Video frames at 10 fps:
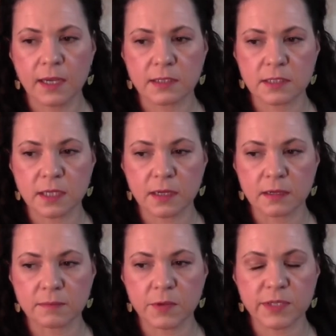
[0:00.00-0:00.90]
And
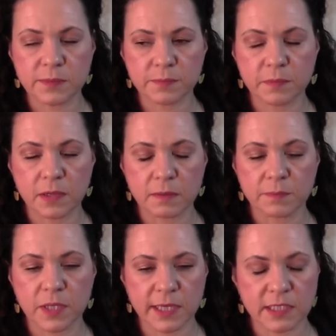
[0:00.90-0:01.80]
there is a
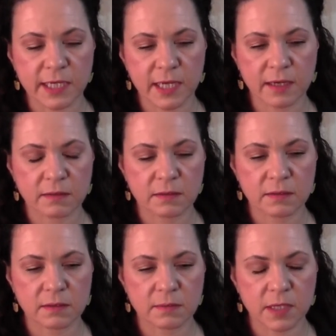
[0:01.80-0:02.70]
place, a
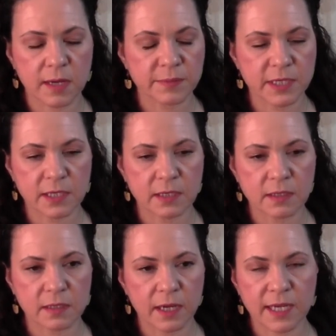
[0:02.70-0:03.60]

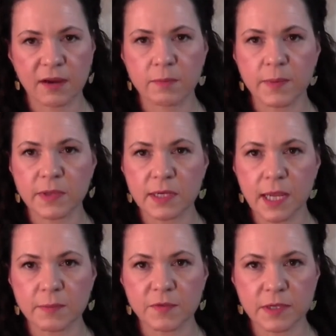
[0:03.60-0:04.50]
company, I can't remember the
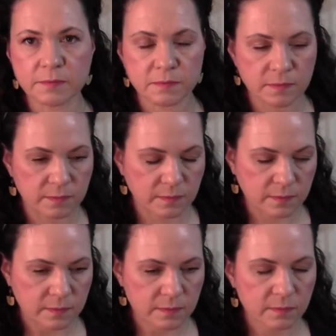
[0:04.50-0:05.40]
name of it,
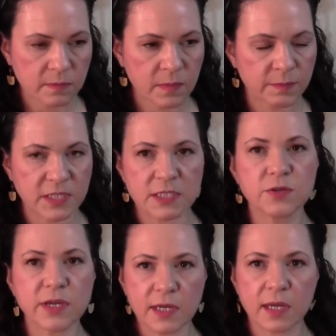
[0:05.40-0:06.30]
but
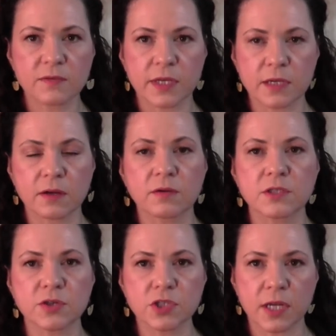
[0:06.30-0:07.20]
you can kind of, like, you know,
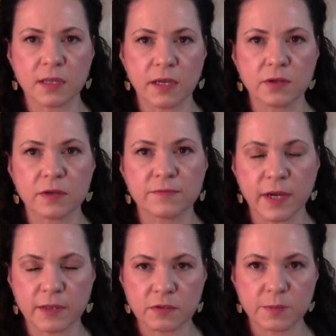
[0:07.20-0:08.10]
search online, you can
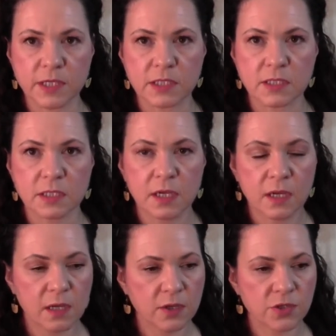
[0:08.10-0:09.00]
find those places.
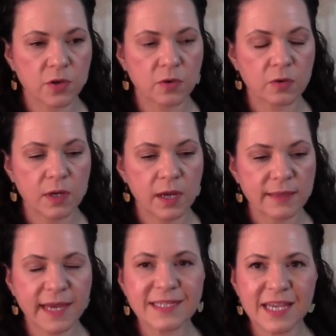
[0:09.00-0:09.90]
So
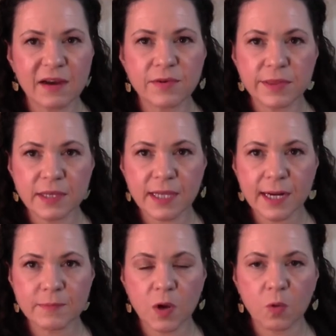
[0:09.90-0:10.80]
that's everything that
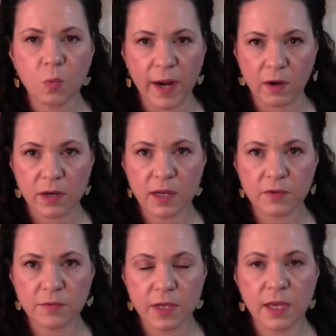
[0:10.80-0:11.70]
I'm aware
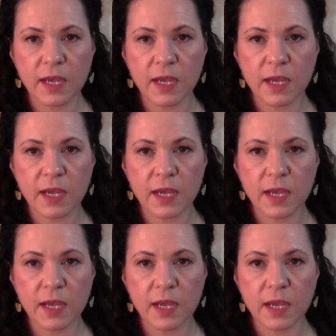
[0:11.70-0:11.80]
of.